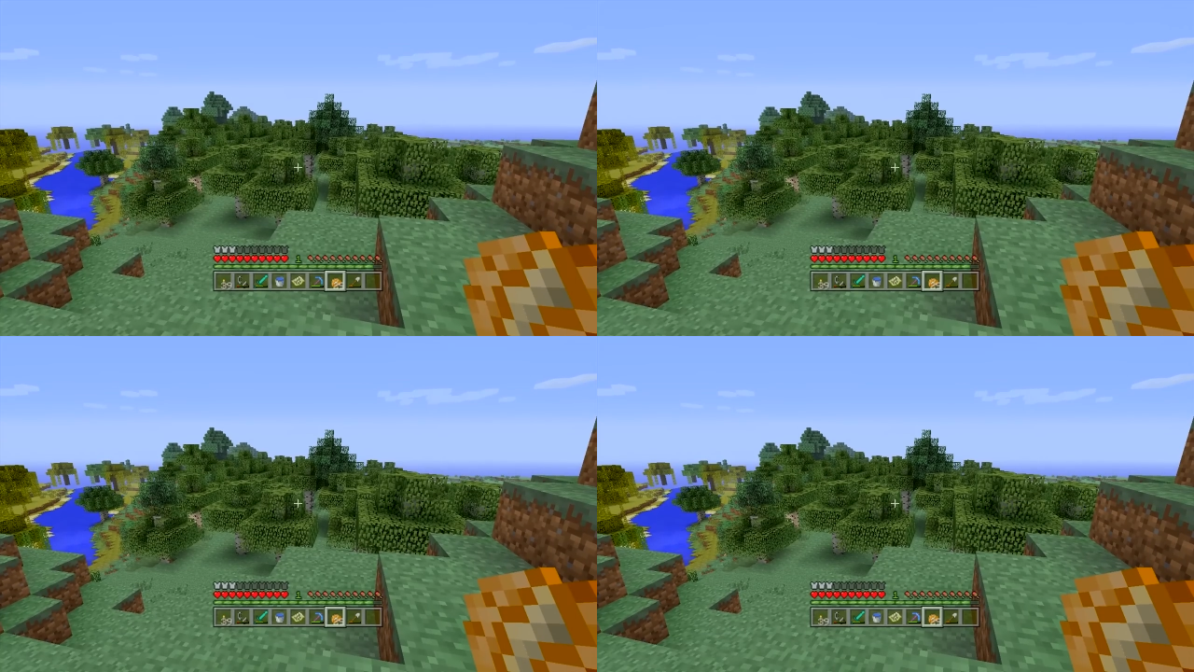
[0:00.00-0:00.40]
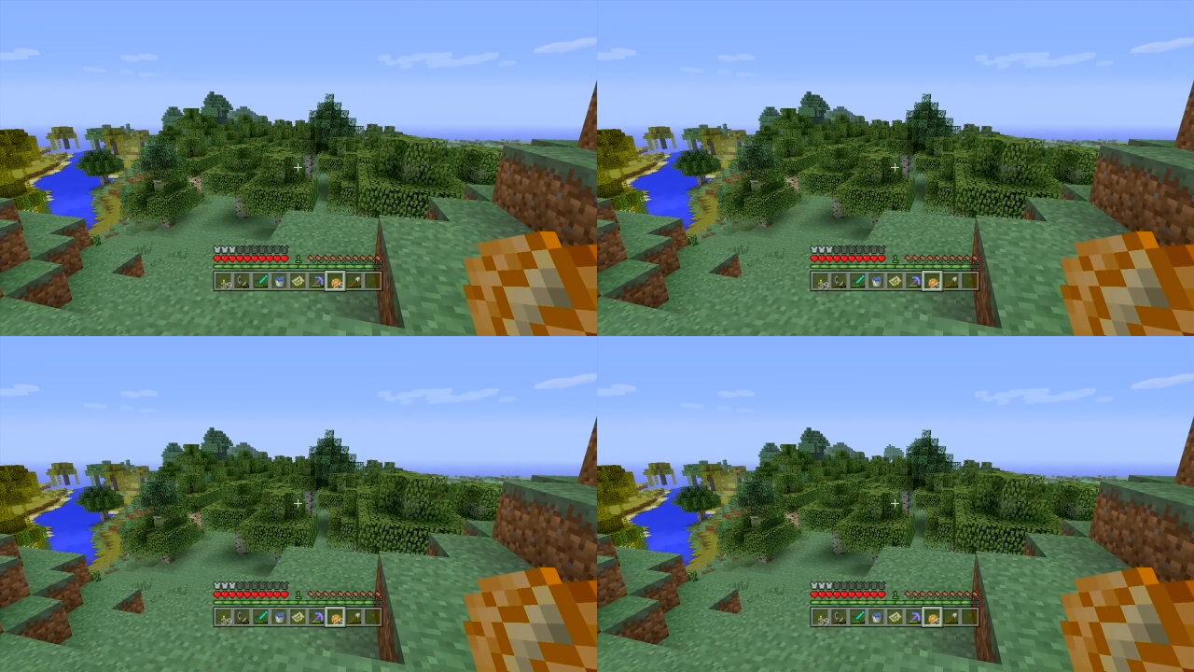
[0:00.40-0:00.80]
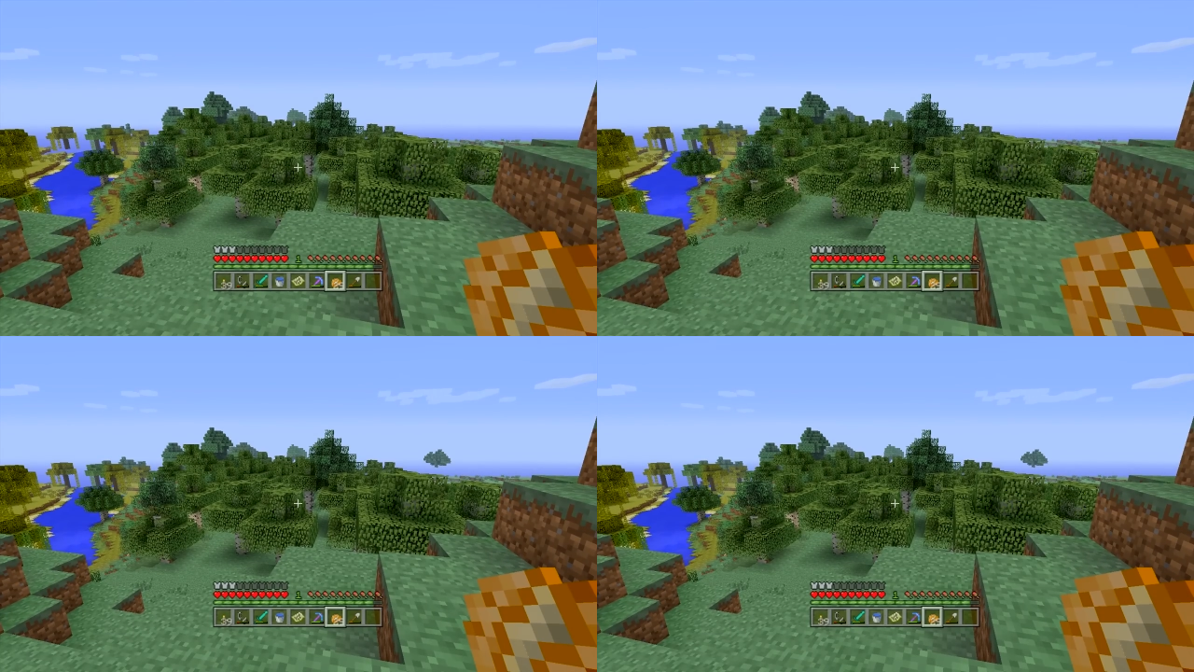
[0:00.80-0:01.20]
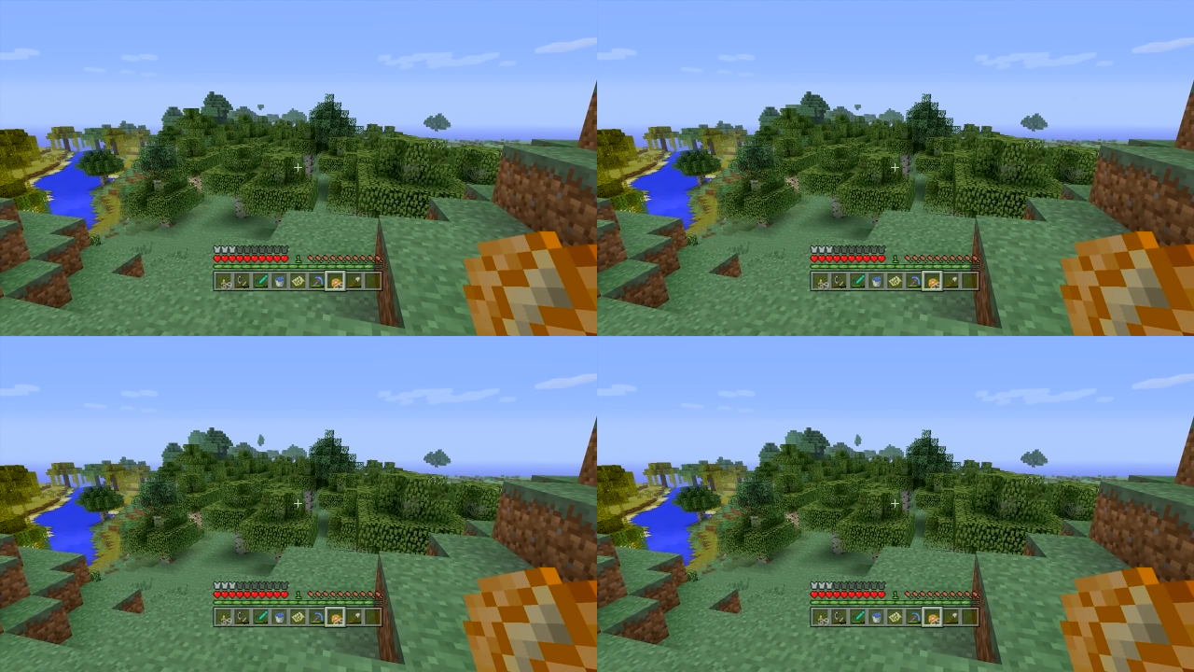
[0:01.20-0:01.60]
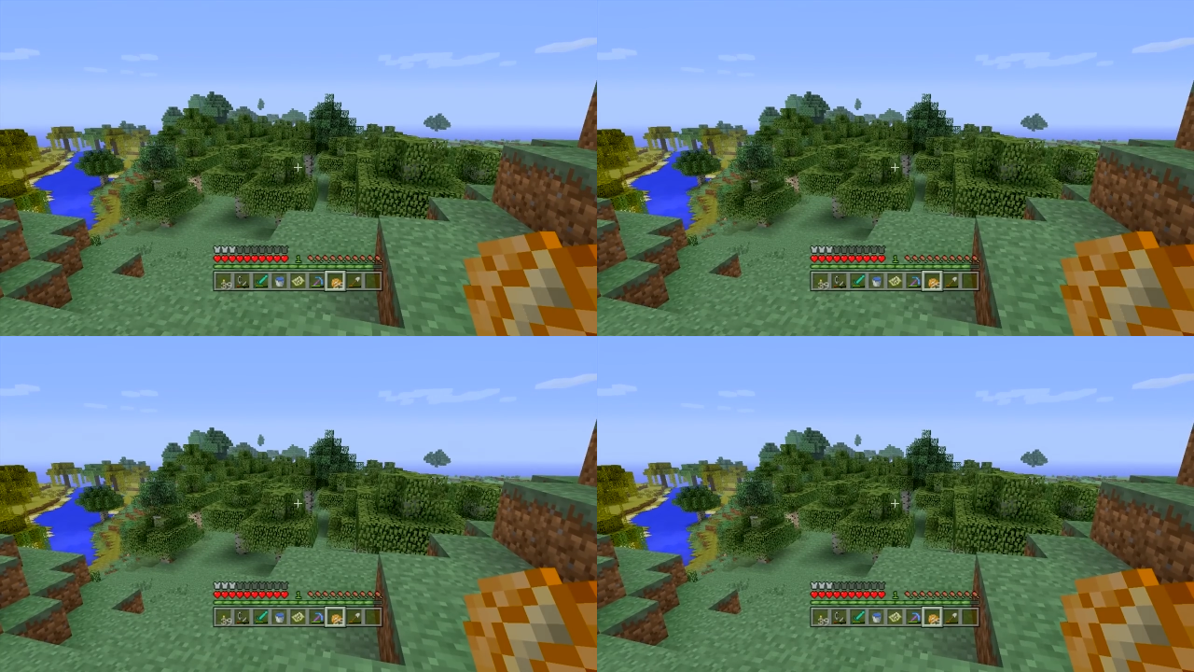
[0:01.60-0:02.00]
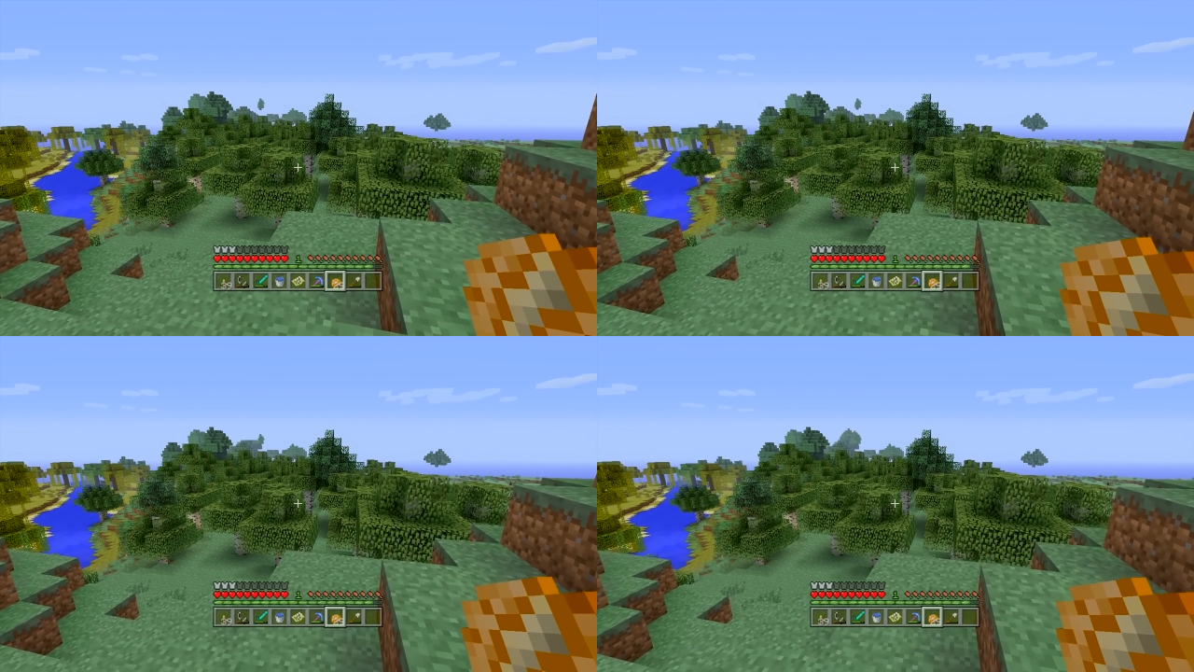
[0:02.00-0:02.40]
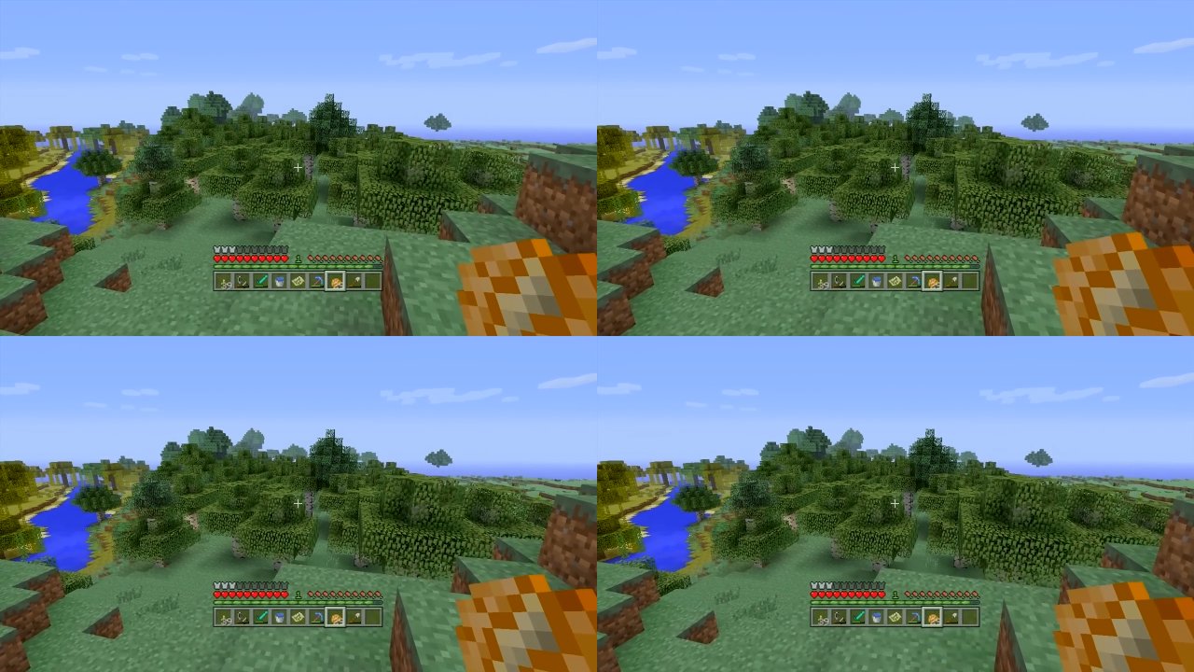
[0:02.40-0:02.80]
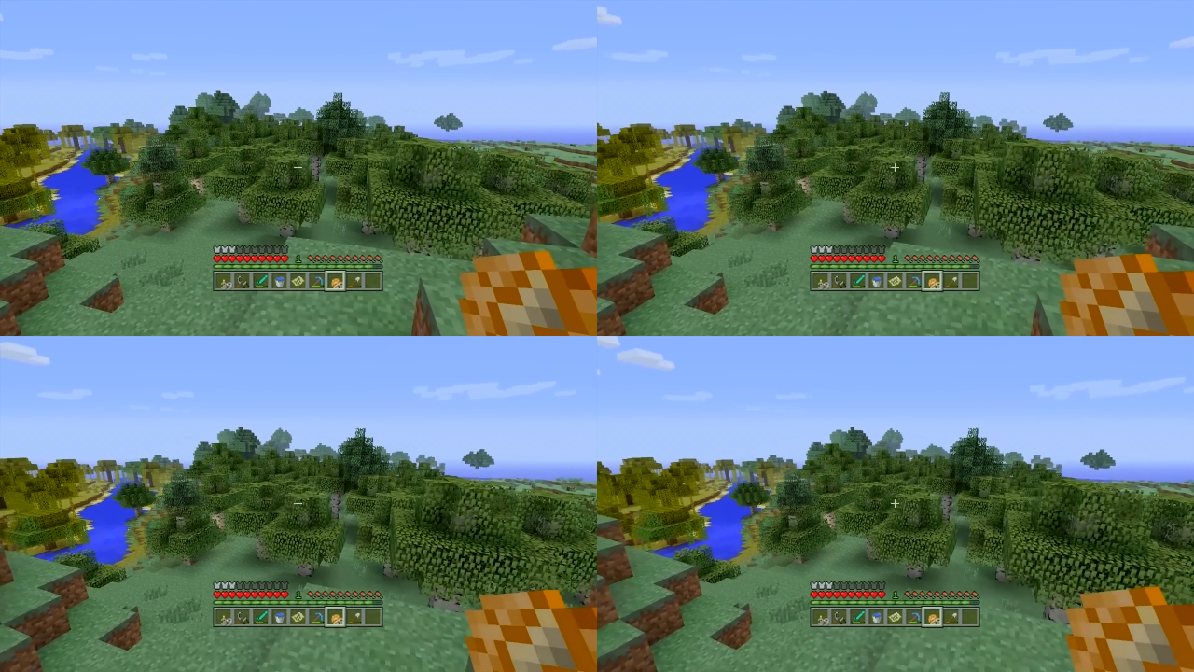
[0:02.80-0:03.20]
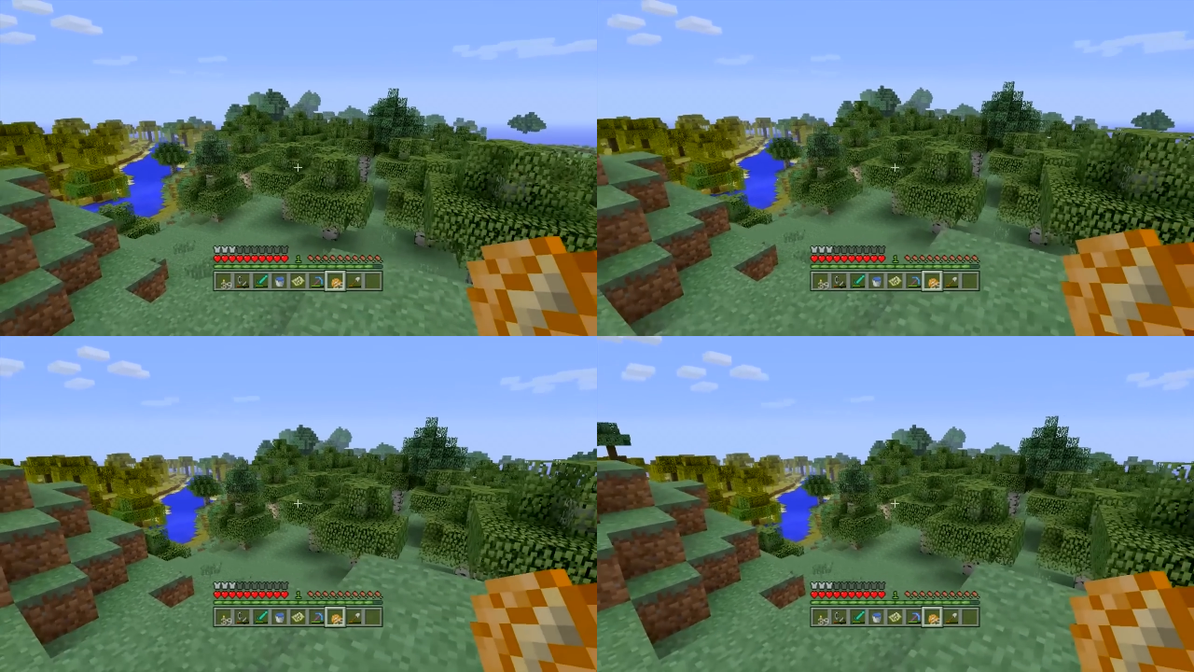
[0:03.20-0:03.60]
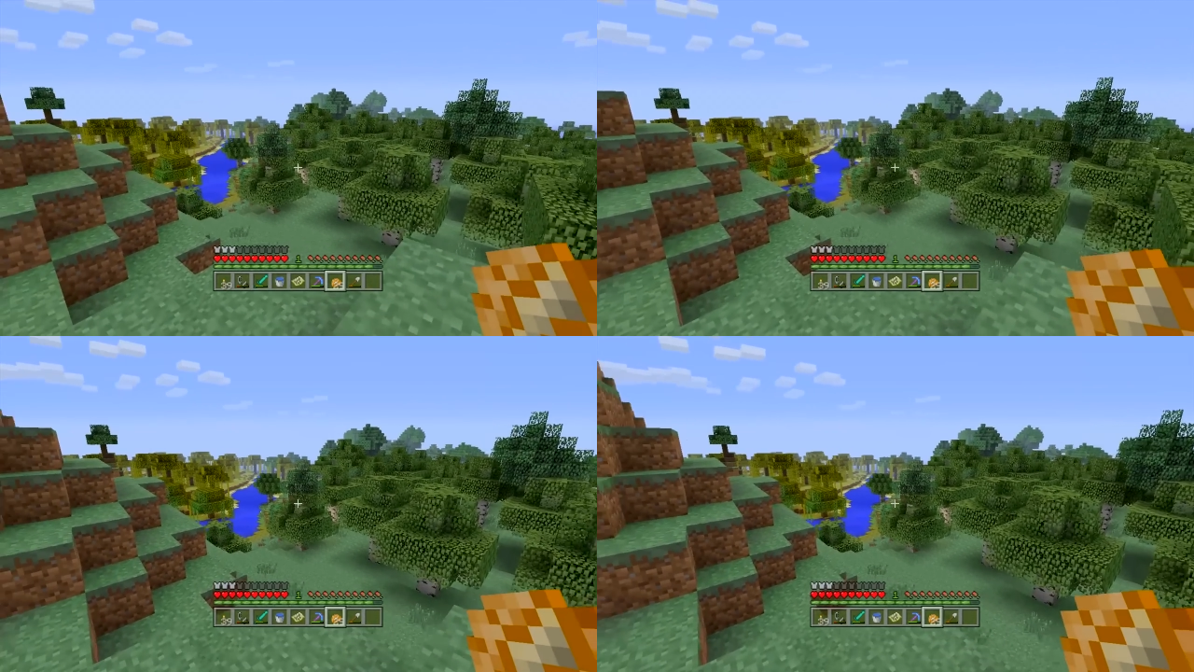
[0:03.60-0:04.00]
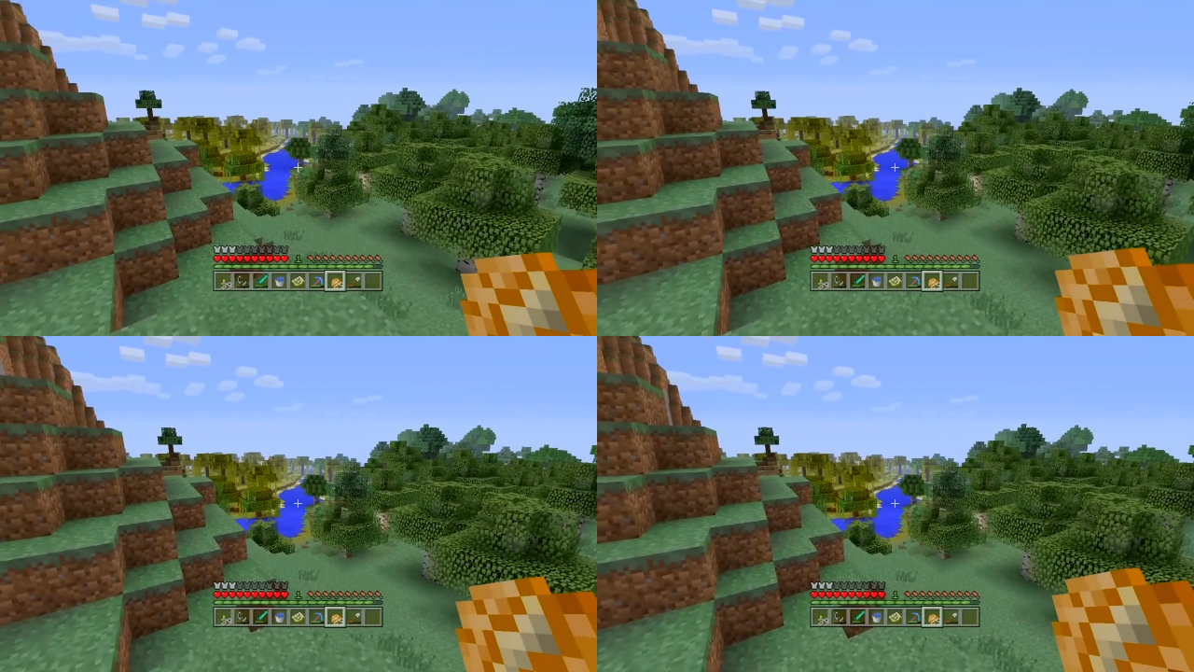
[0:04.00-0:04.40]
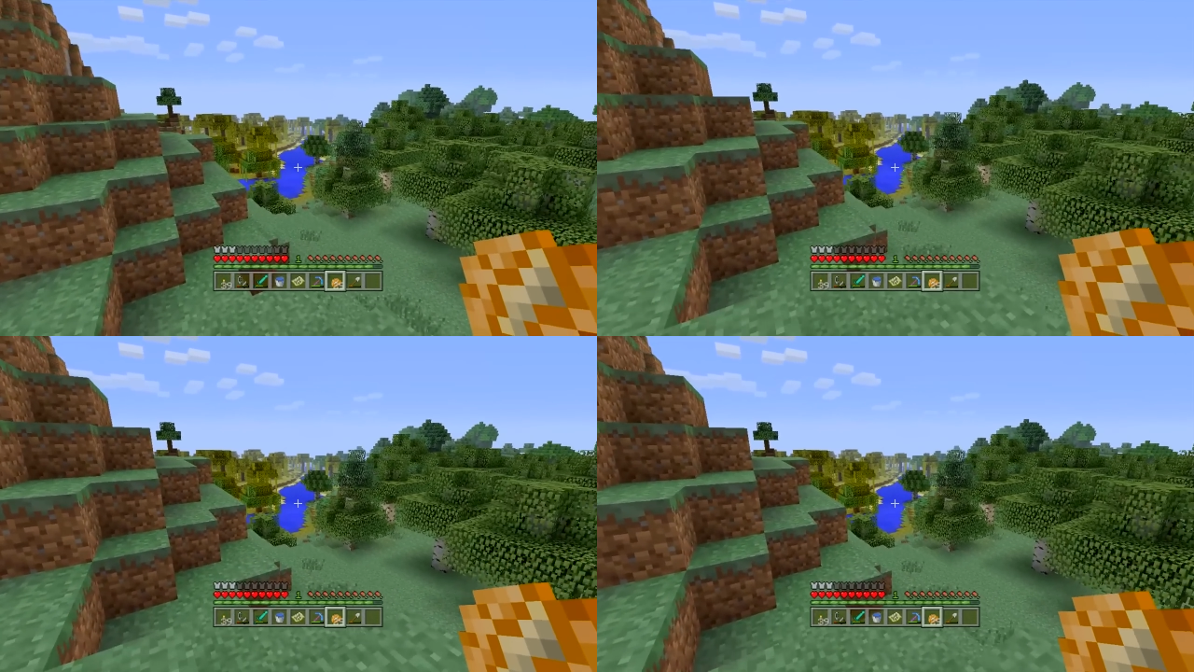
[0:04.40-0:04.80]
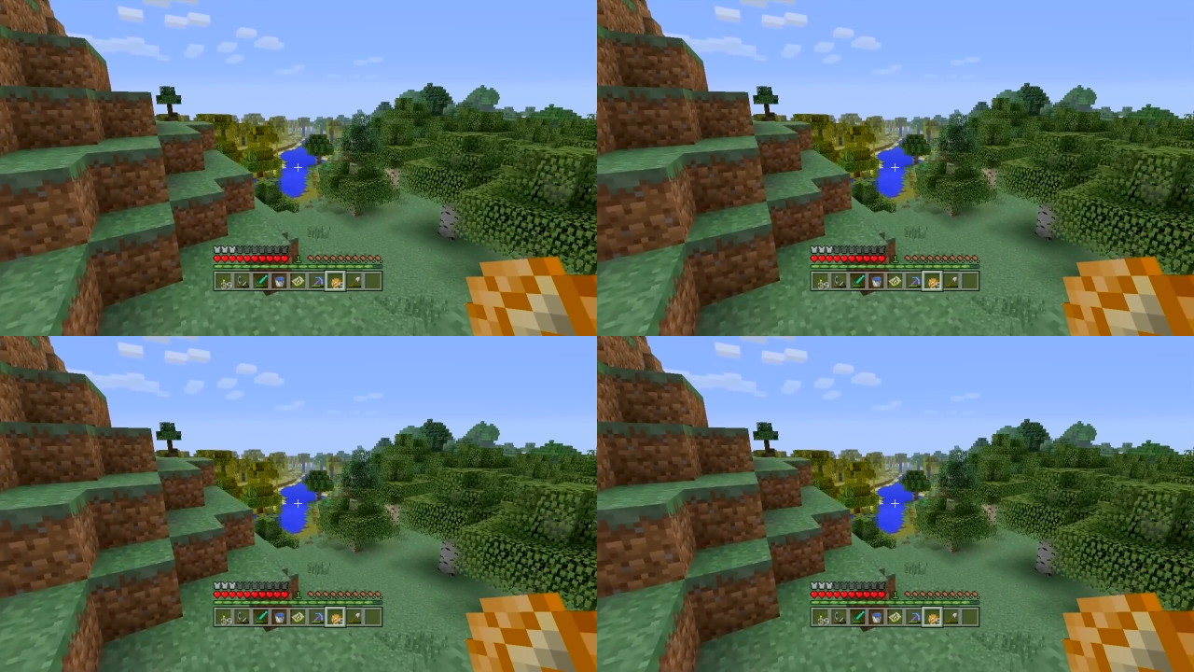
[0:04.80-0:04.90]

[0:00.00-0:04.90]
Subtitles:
[unreadable: no face in view]